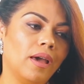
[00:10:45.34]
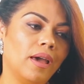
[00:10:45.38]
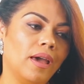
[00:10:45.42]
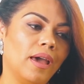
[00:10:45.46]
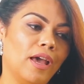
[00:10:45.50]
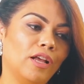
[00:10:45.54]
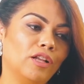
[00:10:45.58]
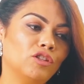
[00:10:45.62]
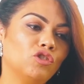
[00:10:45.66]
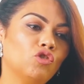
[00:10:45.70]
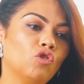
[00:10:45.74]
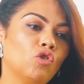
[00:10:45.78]

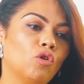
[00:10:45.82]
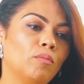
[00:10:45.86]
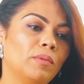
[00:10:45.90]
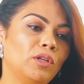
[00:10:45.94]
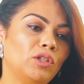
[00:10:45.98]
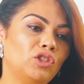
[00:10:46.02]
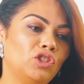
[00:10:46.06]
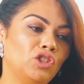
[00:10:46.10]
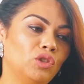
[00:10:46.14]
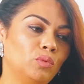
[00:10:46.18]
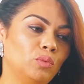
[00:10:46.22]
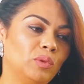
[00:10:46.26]
and told
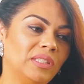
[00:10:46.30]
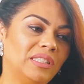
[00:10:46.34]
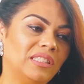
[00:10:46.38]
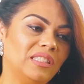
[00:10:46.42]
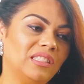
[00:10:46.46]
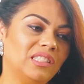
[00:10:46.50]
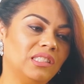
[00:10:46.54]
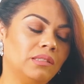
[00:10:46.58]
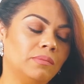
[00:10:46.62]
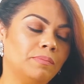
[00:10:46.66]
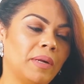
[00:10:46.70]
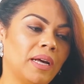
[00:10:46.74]
me she was
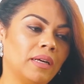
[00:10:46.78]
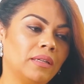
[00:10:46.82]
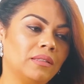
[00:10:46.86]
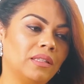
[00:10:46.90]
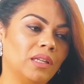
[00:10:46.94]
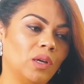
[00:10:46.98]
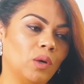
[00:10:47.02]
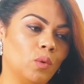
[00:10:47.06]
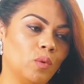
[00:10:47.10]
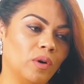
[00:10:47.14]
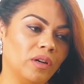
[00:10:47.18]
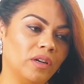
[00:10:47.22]

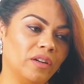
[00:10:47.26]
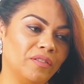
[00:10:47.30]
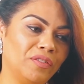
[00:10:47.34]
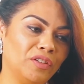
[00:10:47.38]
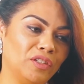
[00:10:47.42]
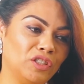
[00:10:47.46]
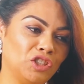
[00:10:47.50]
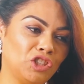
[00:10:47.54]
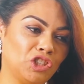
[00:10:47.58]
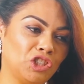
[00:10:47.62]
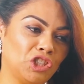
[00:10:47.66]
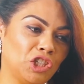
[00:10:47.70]
expecting one of
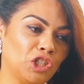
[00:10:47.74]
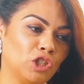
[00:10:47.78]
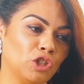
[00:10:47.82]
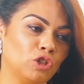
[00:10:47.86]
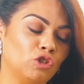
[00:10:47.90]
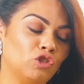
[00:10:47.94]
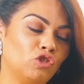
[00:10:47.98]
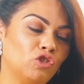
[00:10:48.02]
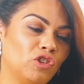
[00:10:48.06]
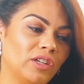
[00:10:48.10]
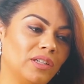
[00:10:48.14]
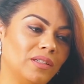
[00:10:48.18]
his
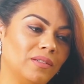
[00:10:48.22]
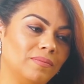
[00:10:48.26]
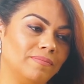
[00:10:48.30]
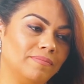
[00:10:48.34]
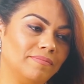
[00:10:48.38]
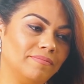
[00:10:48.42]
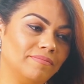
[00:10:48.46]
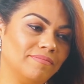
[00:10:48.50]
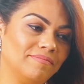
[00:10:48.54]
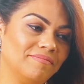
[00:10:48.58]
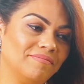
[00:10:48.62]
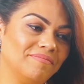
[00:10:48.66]
children,
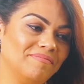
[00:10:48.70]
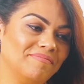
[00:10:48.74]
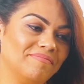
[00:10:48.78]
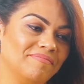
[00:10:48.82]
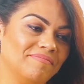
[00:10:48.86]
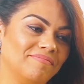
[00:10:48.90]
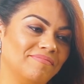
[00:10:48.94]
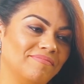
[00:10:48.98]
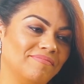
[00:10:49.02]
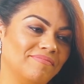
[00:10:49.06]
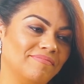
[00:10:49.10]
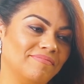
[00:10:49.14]

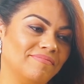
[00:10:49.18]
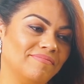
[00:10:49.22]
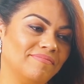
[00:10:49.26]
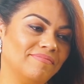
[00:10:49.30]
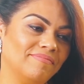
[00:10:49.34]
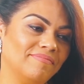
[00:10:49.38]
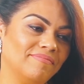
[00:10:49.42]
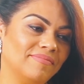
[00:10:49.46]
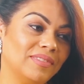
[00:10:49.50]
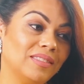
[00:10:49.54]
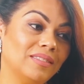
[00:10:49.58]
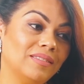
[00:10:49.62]

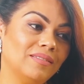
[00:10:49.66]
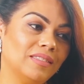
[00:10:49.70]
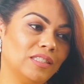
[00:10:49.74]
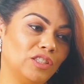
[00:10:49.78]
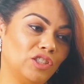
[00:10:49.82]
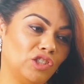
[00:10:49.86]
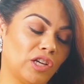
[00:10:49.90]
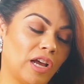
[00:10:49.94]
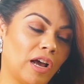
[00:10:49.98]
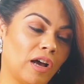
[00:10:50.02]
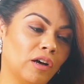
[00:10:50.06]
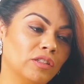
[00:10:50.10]
a
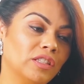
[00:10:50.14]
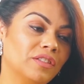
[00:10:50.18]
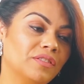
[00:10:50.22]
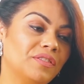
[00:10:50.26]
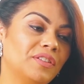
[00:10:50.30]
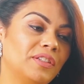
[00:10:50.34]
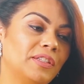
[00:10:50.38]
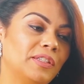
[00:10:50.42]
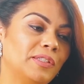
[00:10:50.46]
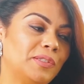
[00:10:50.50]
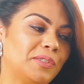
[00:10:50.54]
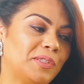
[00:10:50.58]
child of
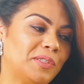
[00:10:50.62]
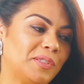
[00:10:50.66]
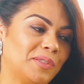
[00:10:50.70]
his.